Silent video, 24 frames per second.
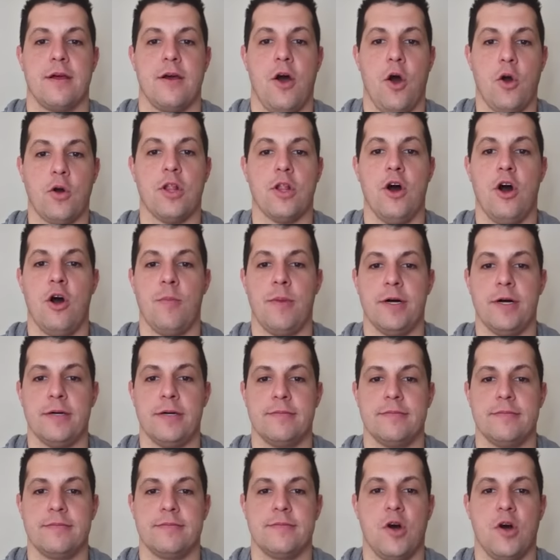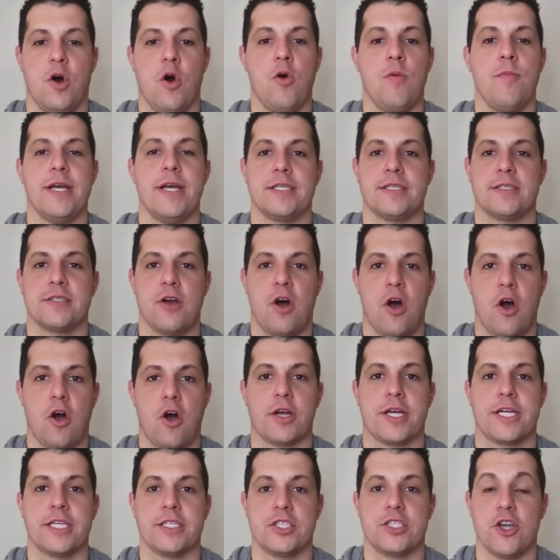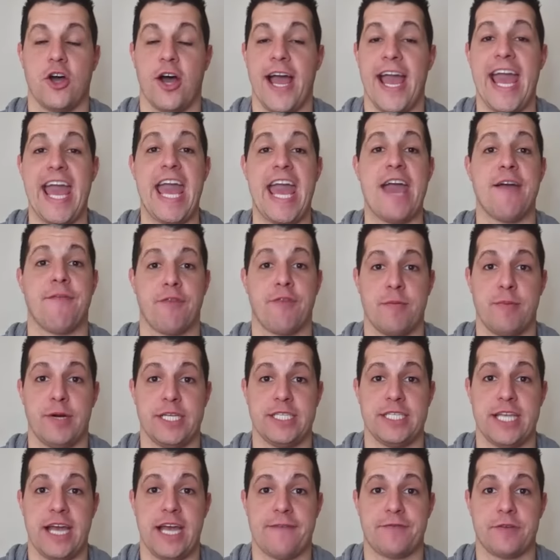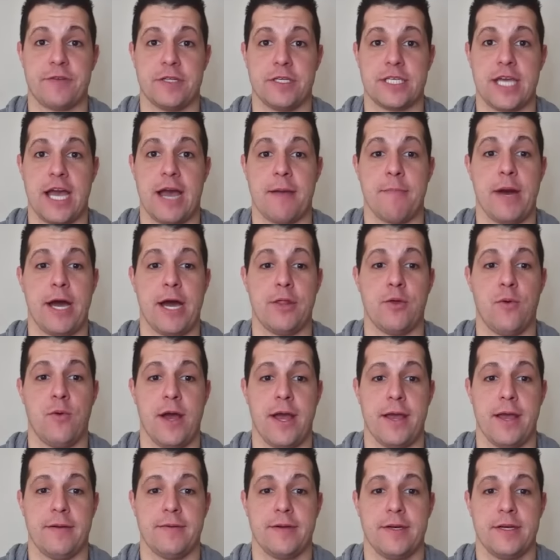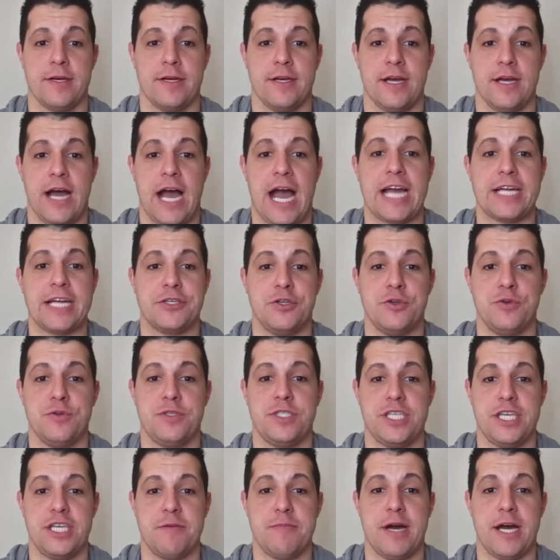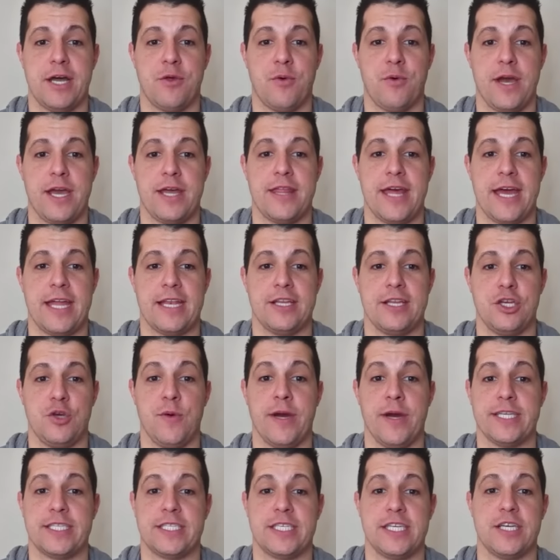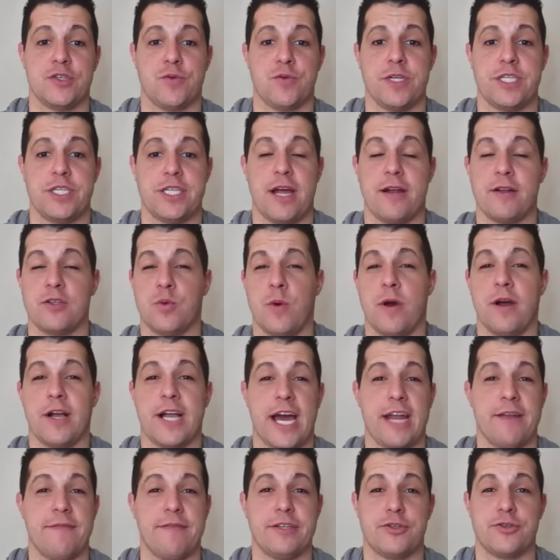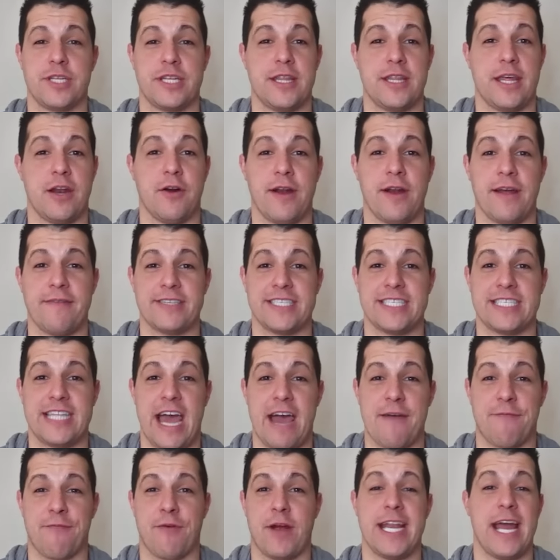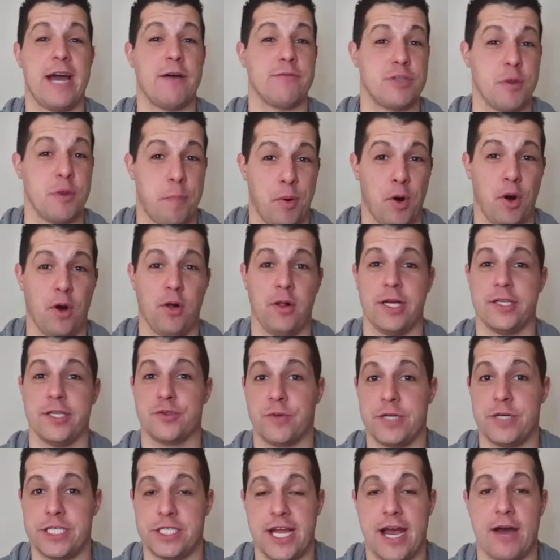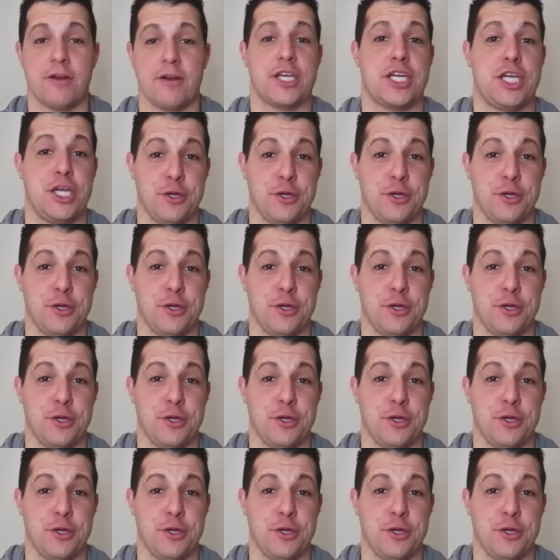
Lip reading: Oklahoma, Ole Miss, Arkansas. Everybody's after this guy. By the way, I do see, by the way, that USC has reached out as well. Kind of interesting. They don't have a staff right now. DePaul has reached out.